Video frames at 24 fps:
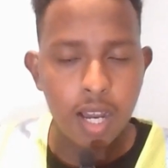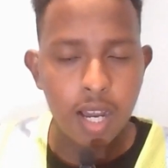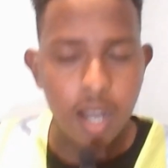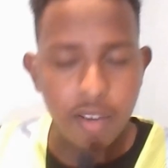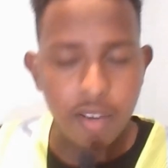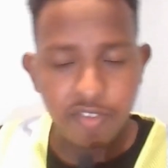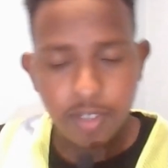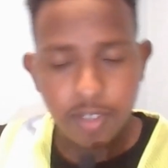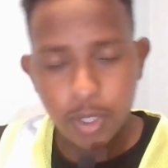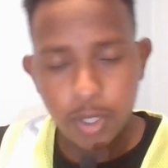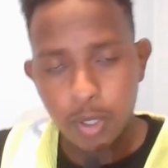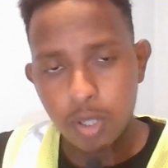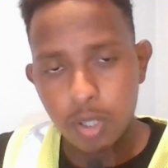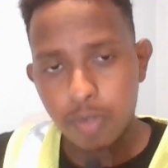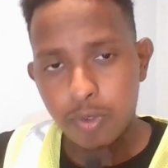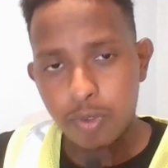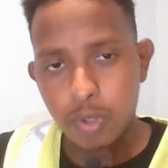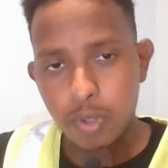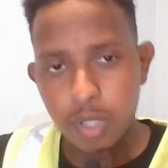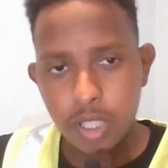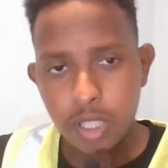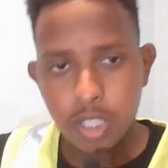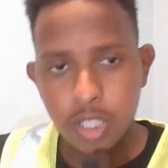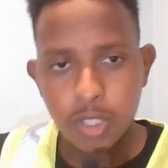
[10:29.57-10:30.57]
After you have
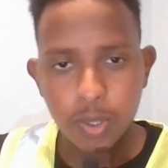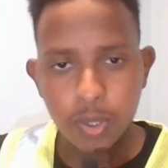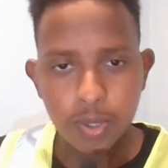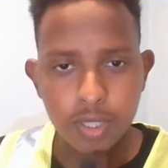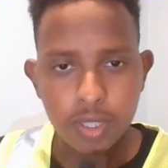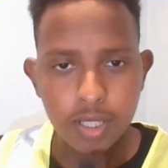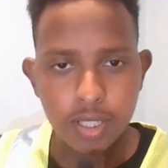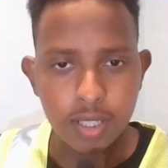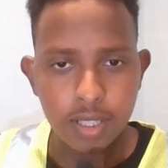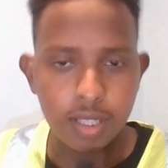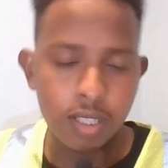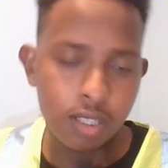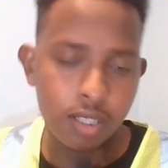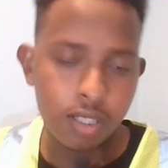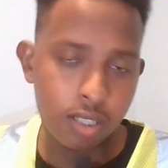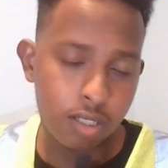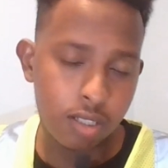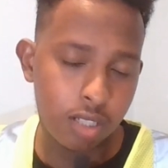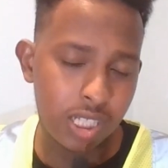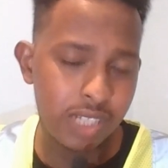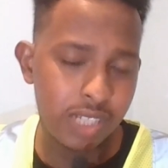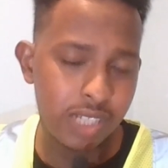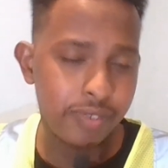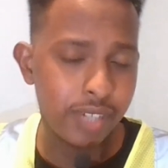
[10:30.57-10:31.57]
already chosen the
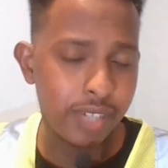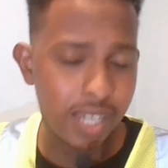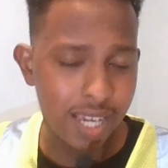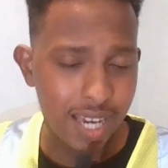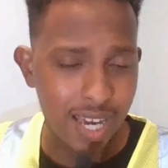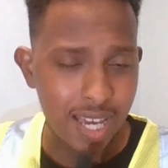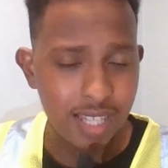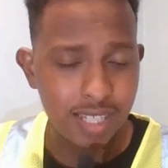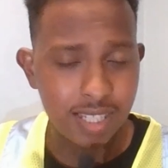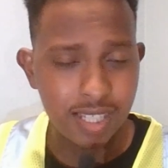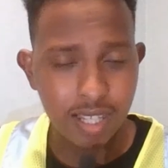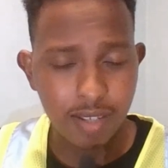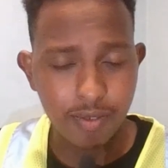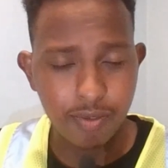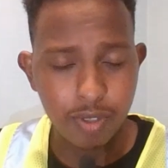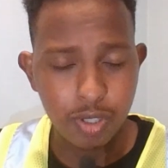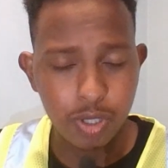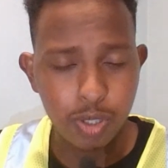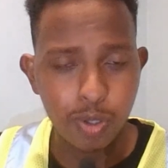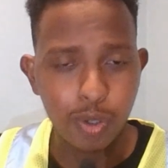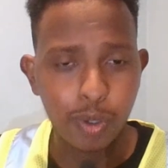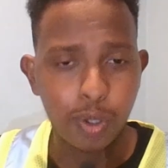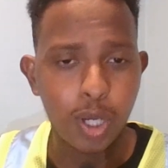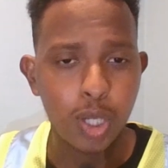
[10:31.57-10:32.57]
generative AI
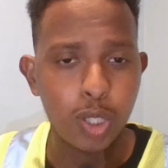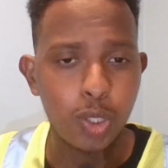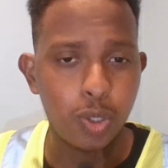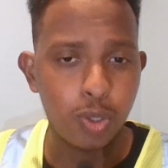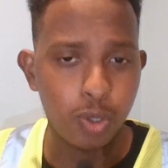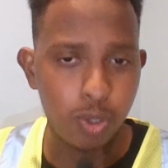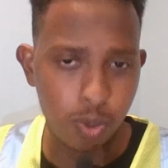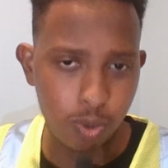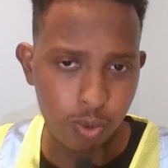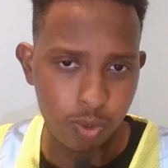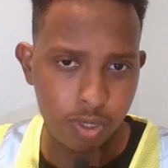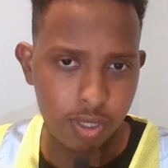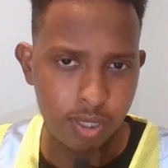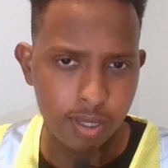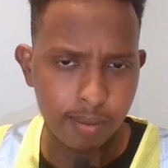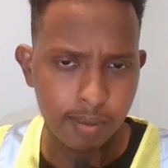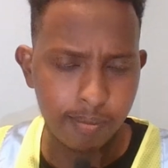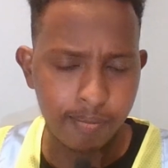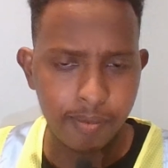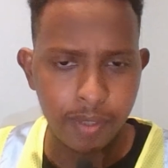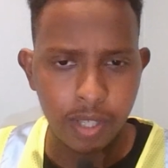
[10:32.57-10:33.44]
service you're going to use,